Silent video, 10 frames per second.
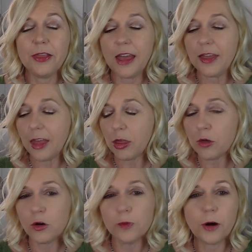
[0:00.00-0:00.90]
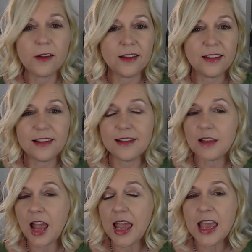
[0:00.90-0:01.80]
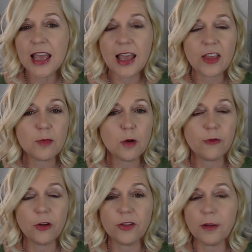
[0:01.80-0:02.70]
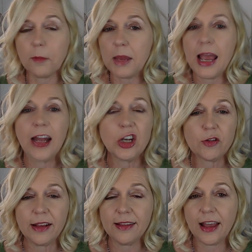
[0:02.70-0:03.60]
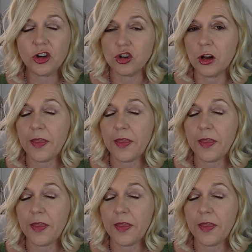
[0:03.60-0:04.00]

their thought process is taking them off on some meandering tangent,